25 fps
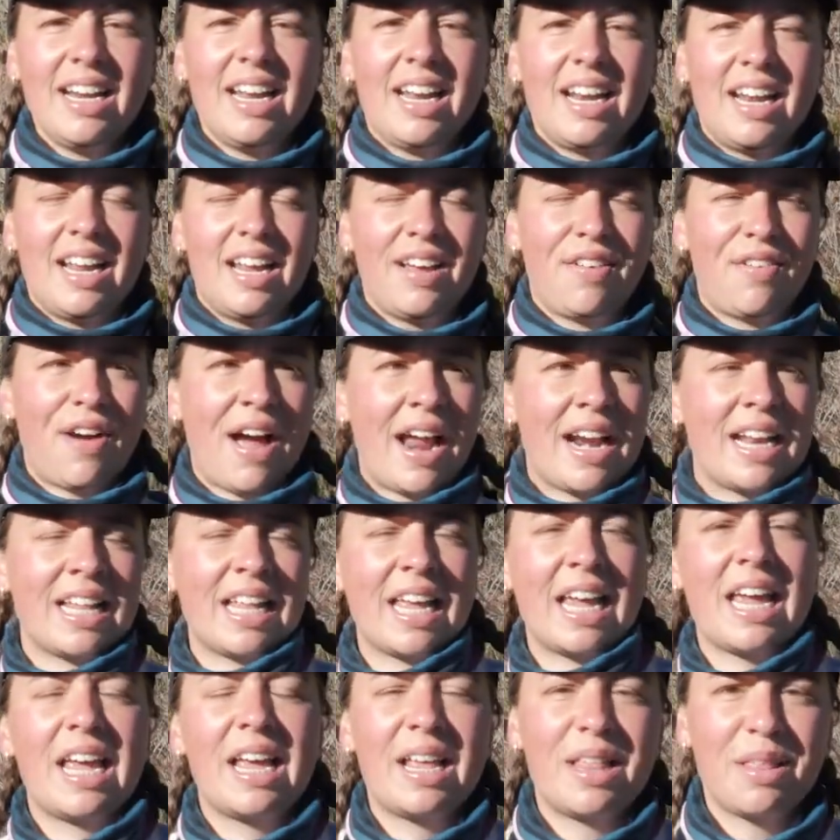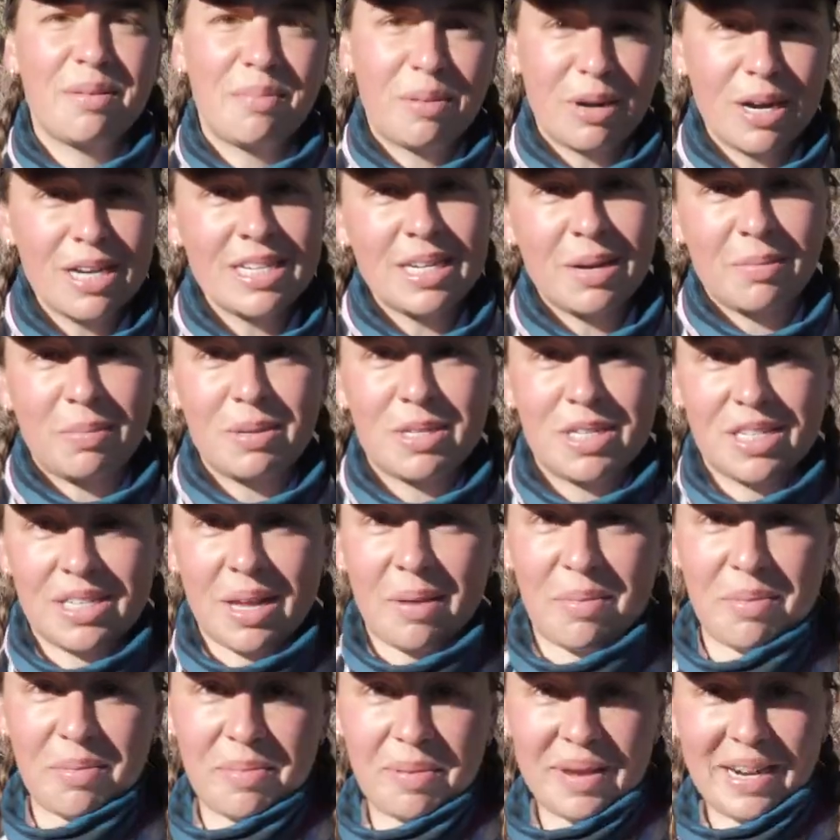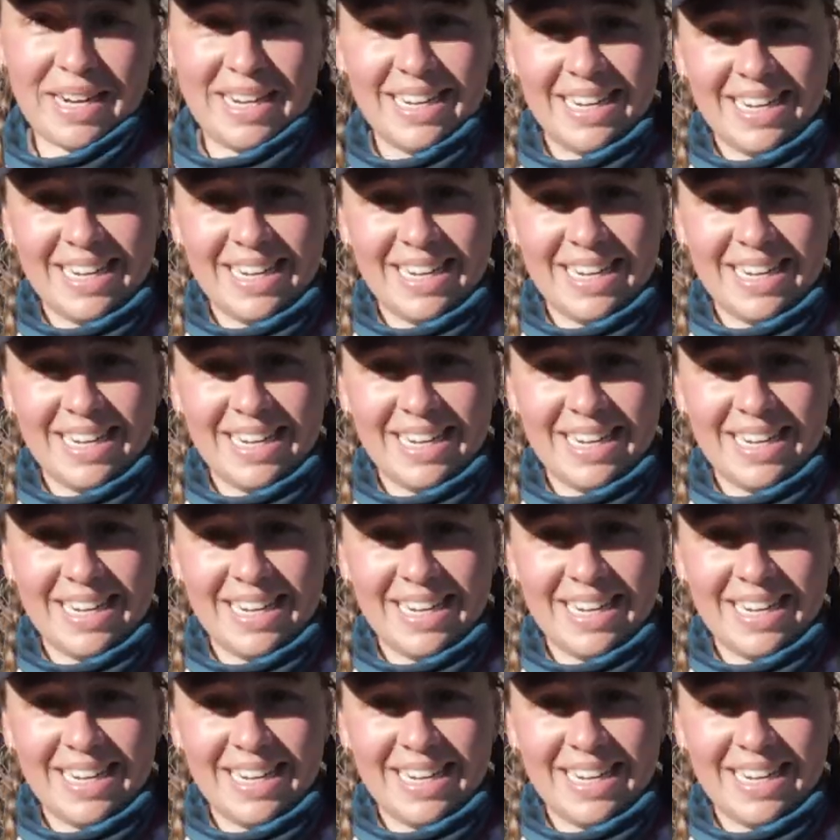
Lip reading: and finally the body temperature's up a bit.